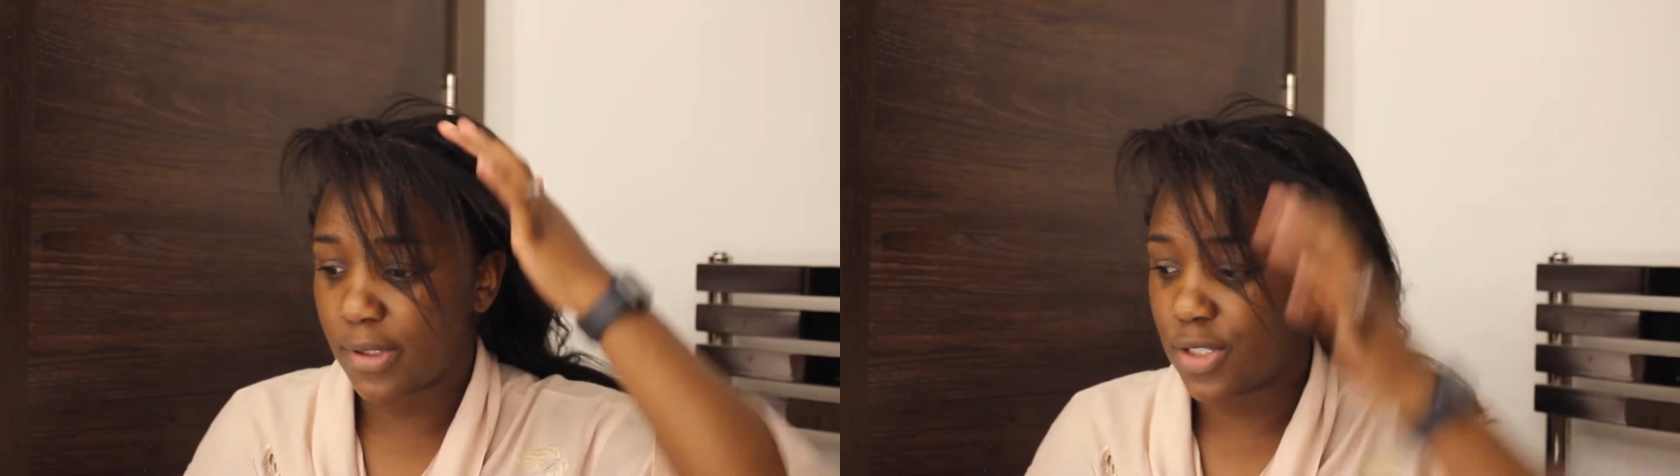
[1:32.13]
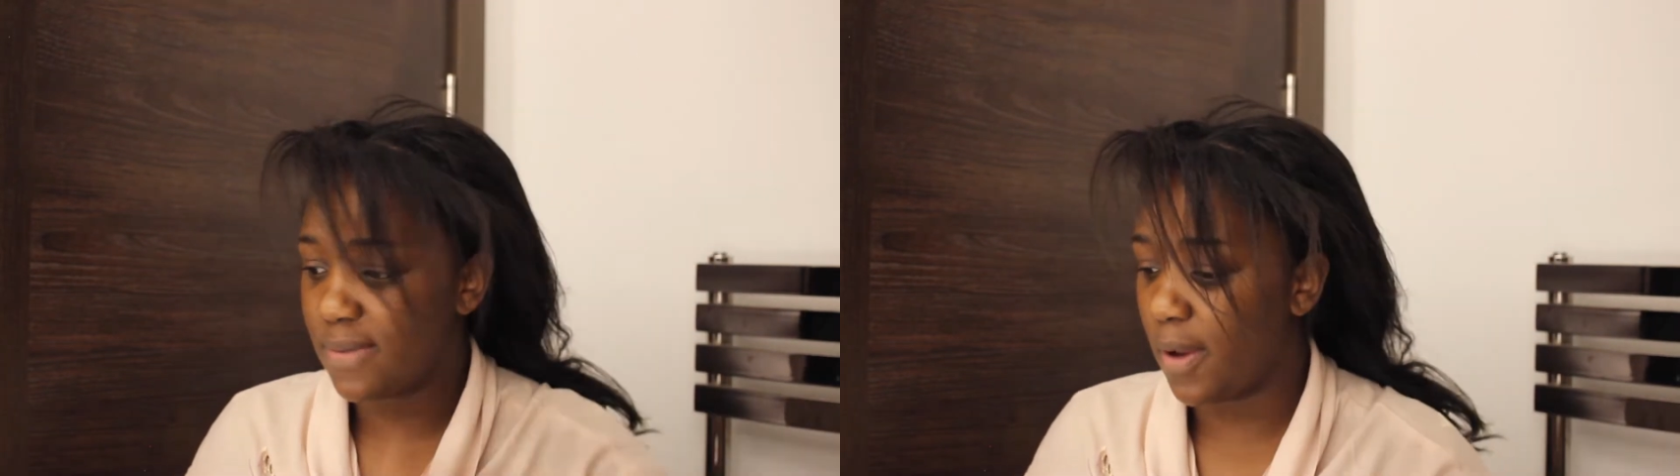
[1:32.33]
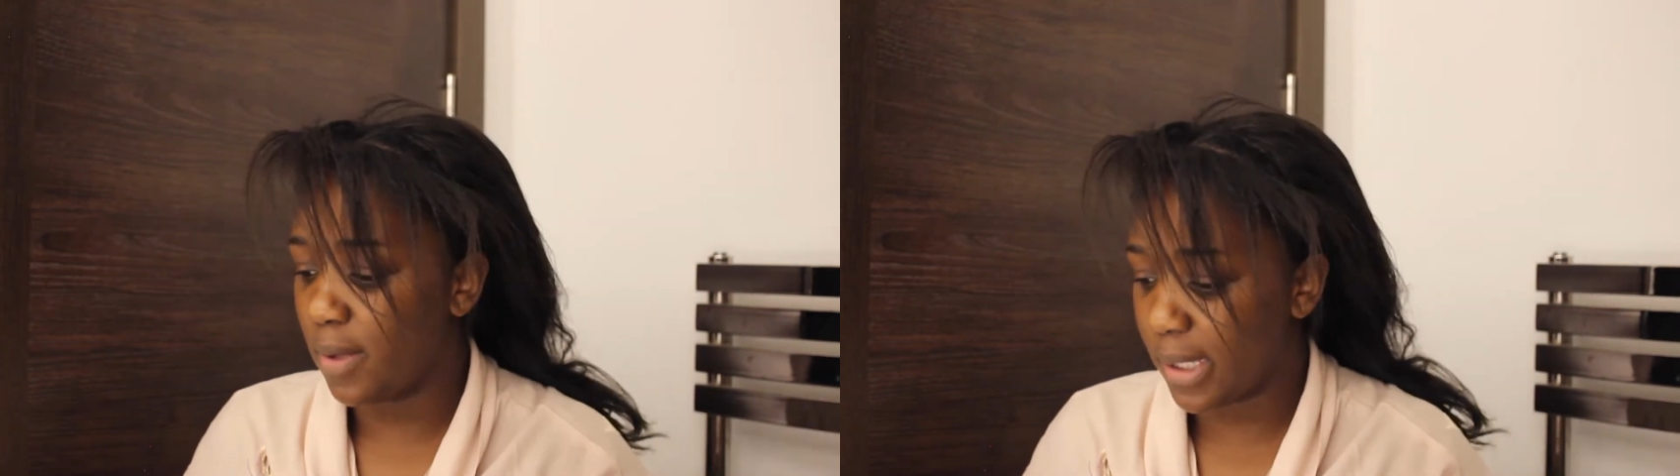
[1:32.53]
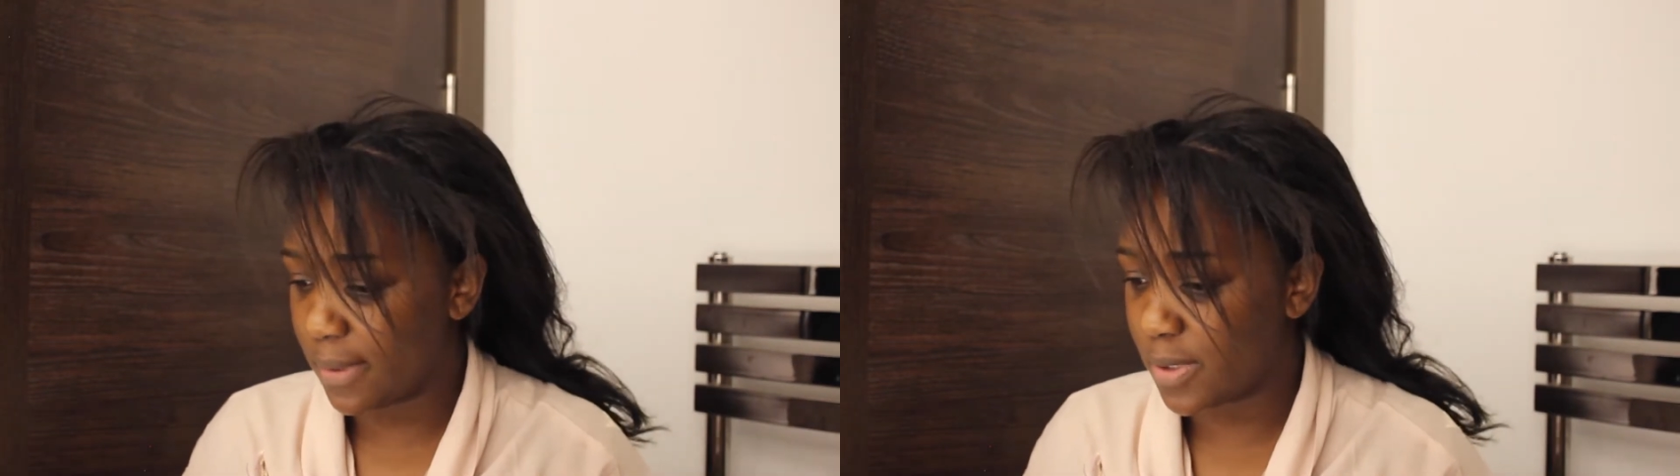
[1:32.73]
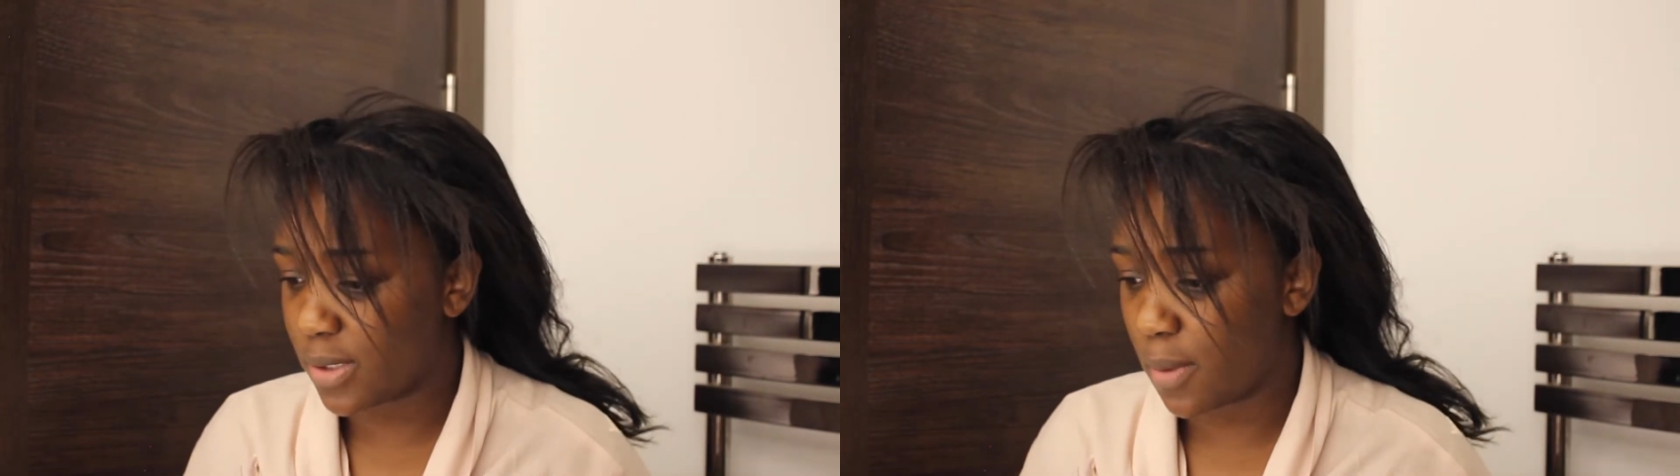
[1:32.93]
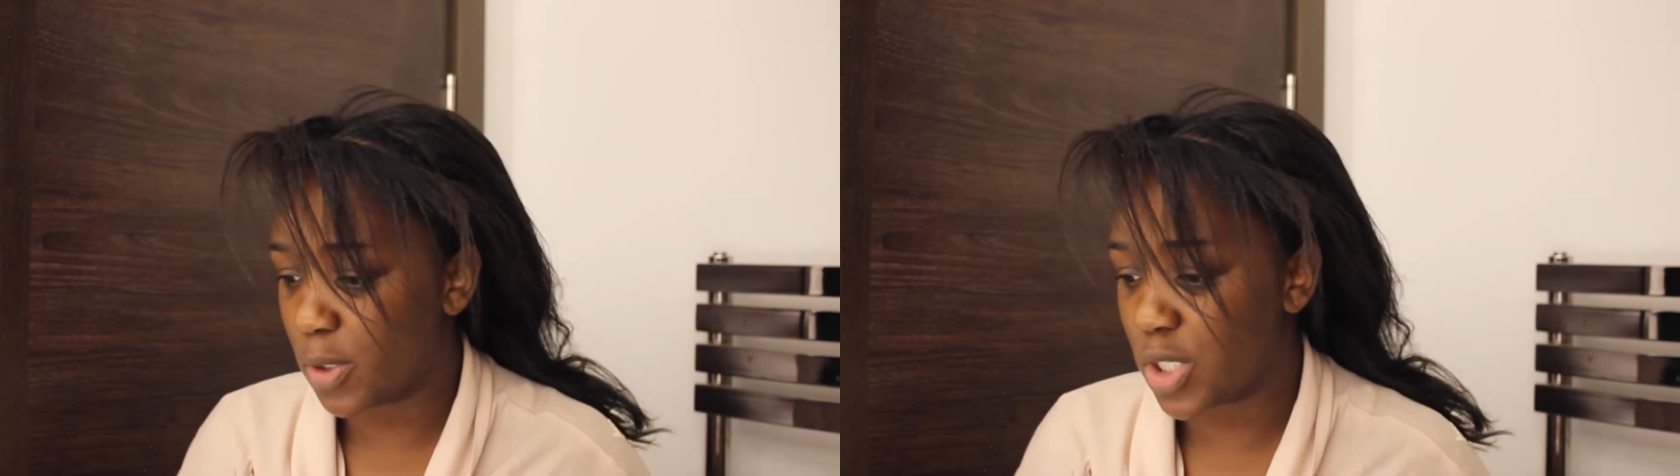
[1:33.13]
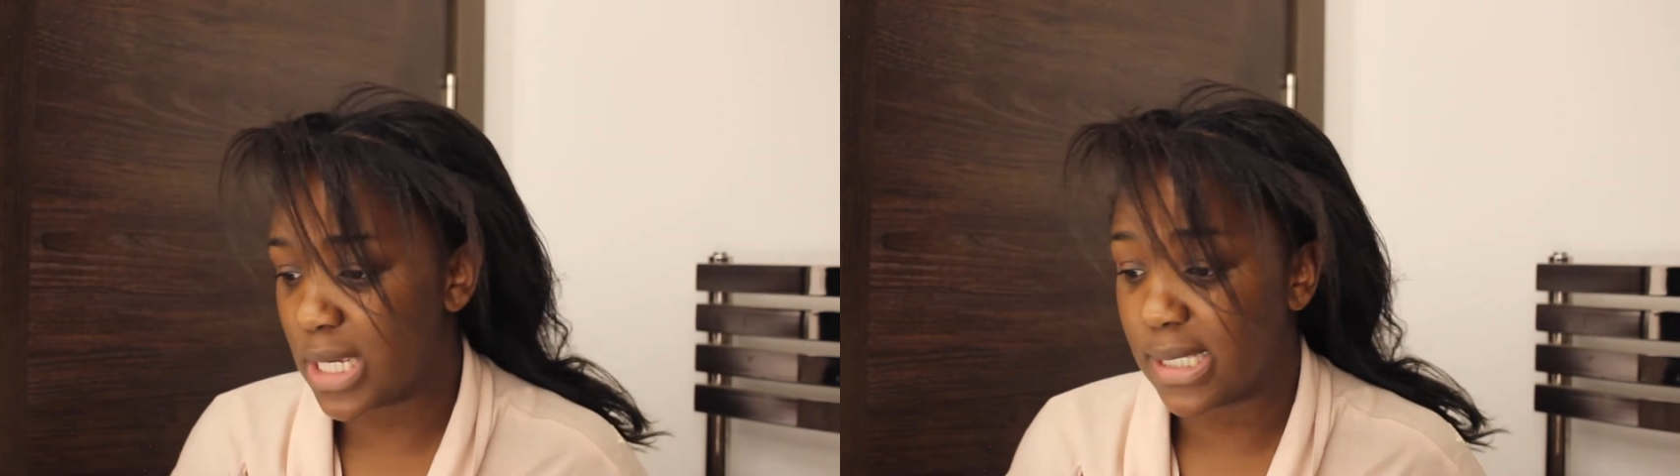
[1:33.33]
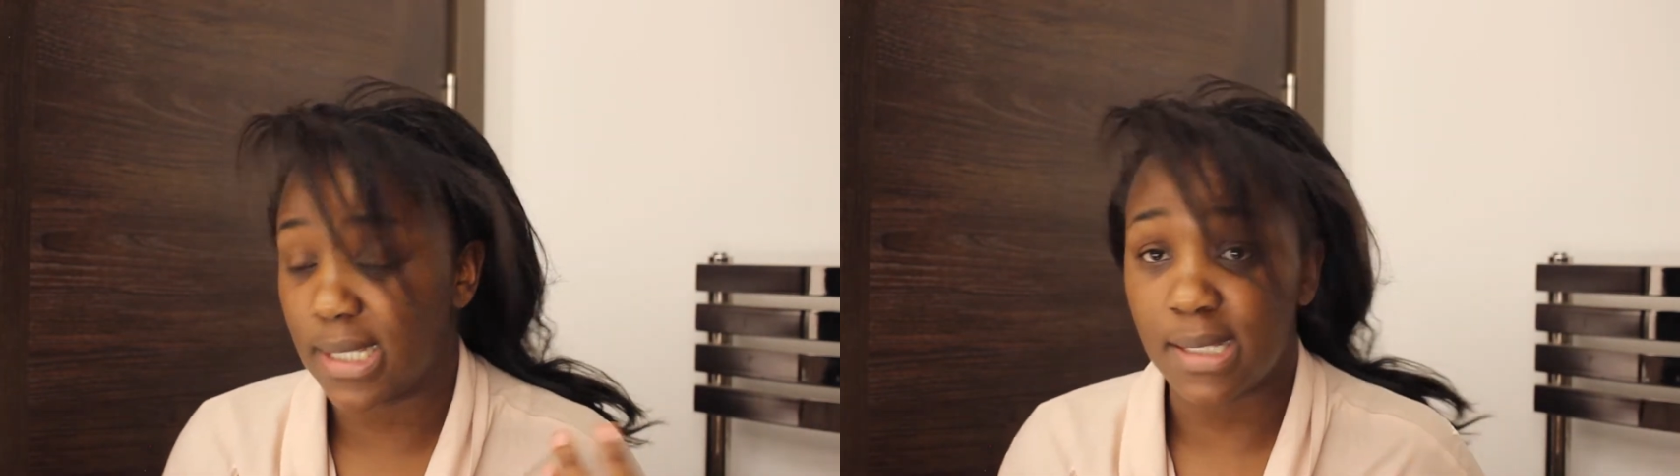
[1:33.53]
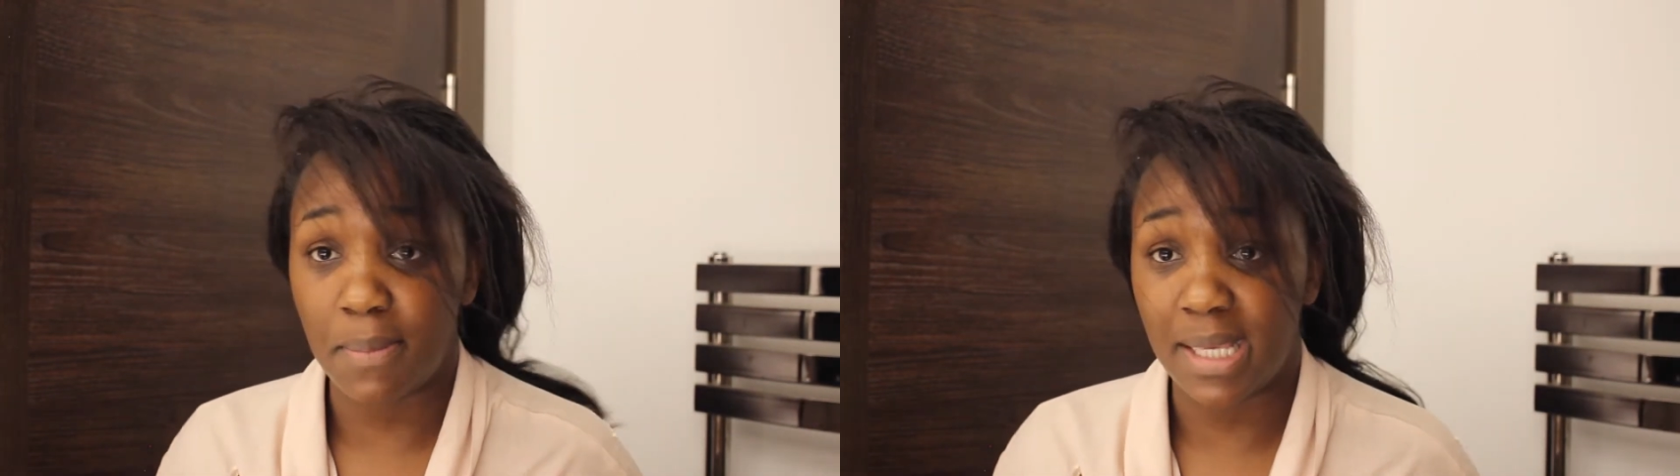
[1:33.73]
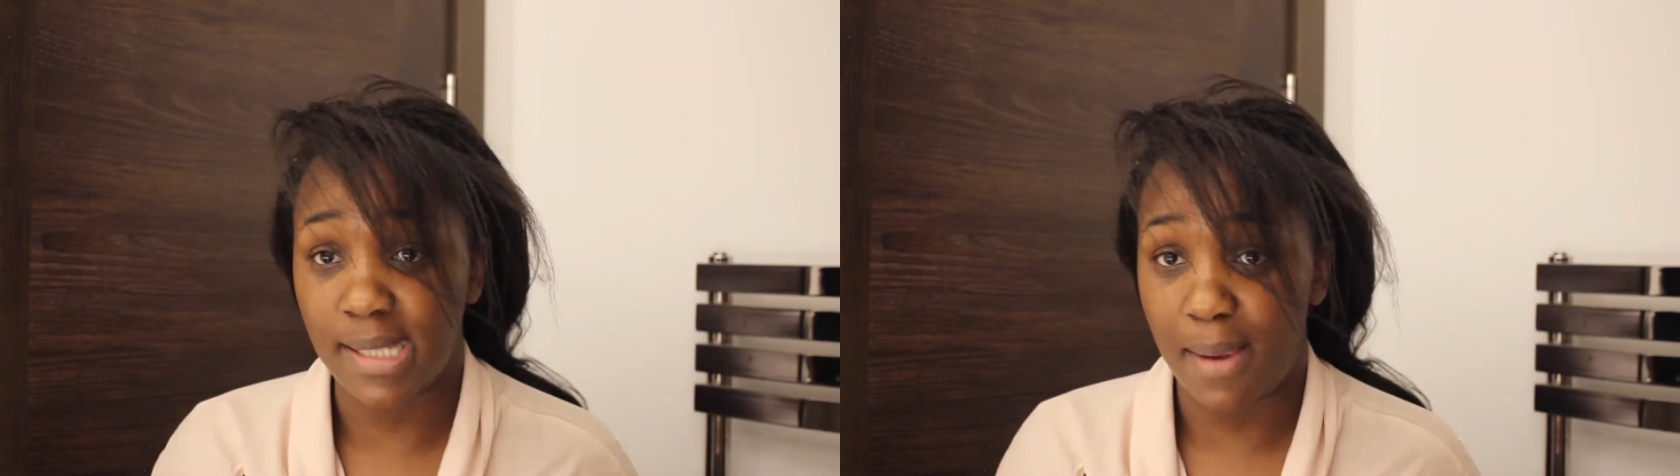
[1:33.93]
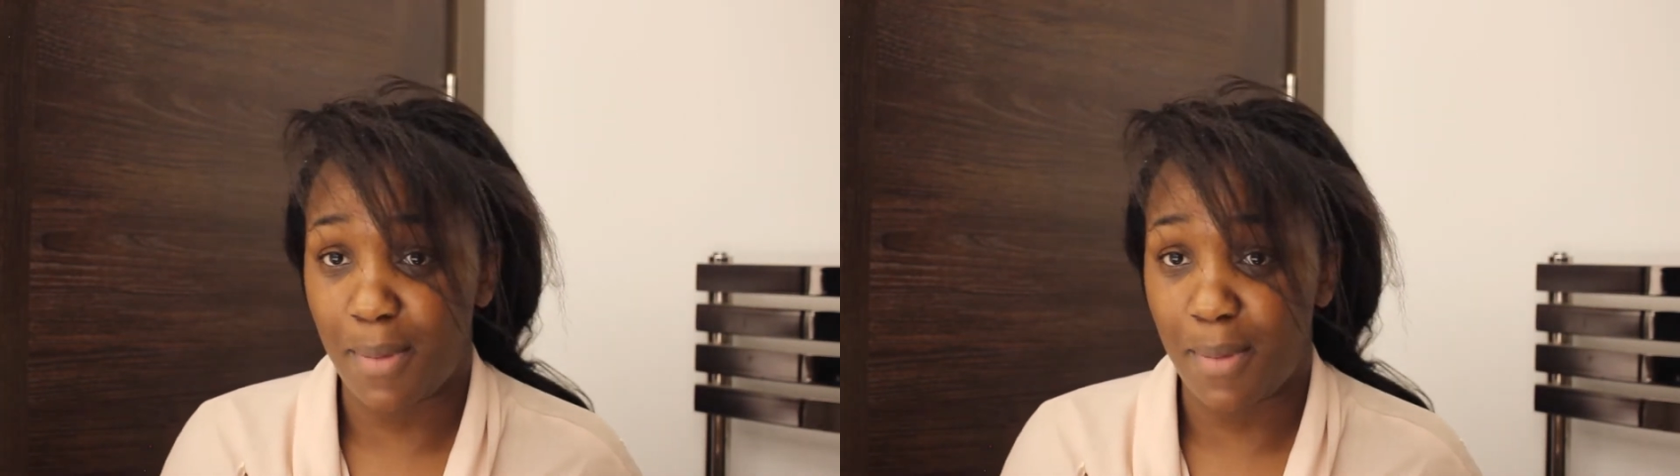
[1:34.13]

I just felt like it was so much easier to maintain